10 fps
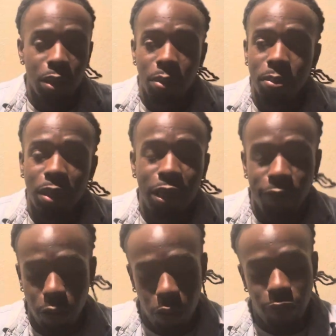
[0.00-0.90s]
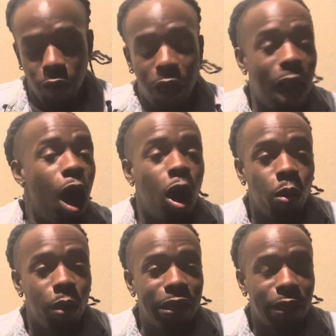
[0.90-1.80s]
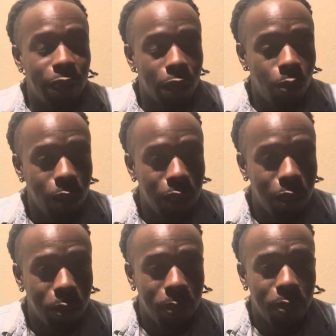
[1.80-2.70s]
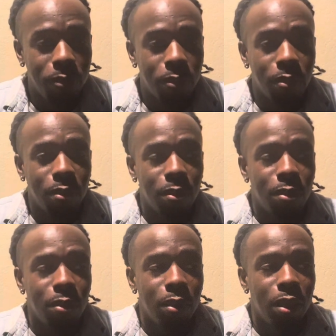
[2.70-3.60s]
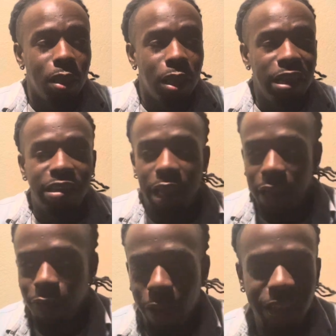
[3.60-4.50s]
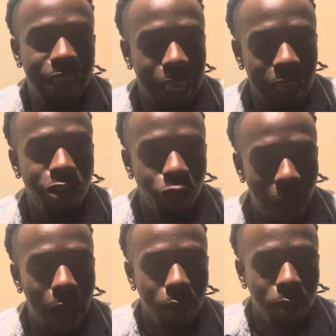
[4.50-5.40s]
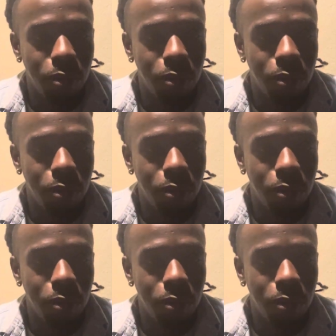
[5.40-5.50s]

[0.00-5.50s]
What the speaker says: But if you're not always linking with him, he's thinking of ways to get you out.